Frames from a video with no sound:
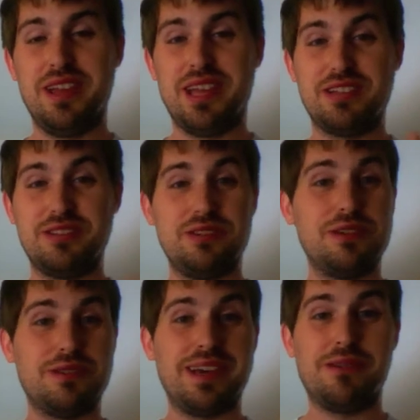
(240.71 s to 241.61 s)
as you go
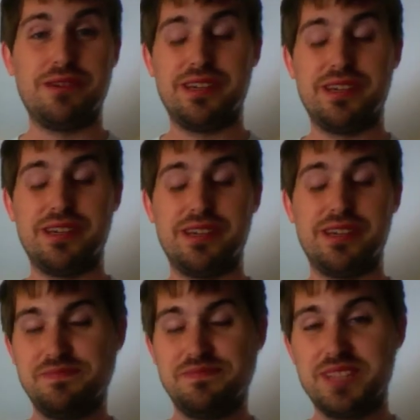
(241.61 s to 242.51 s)
that way, when
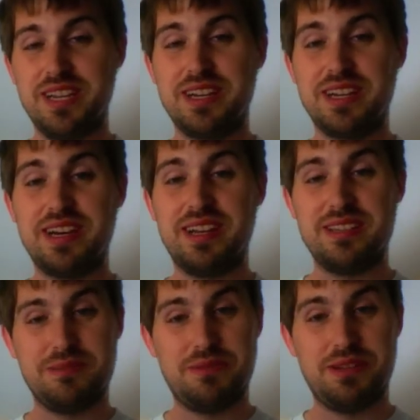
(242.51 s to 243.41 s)
God
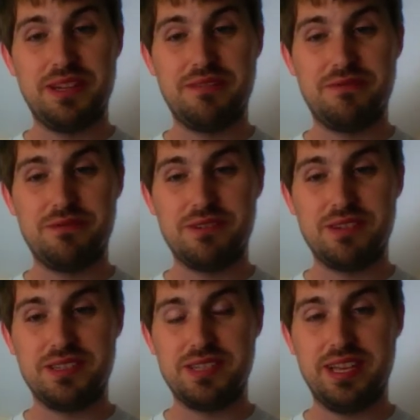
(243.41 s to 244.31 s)
has a plan for
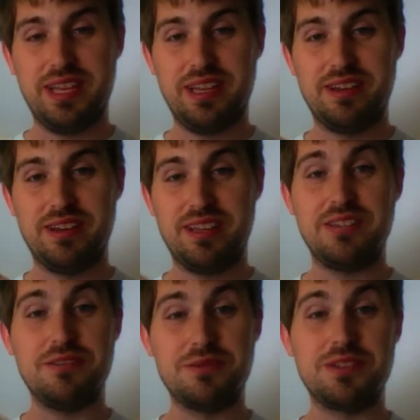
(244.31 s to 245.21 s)
us, and he
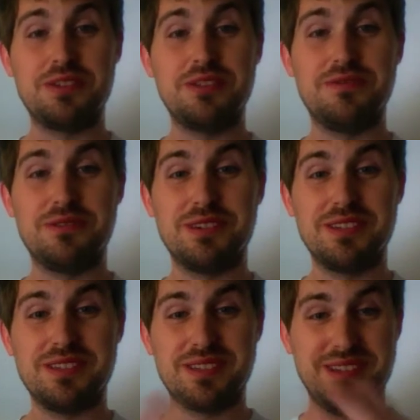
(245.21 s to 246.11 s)
knows what's good for
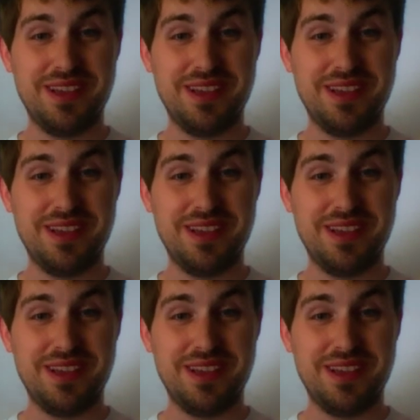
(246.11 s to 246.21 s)
us.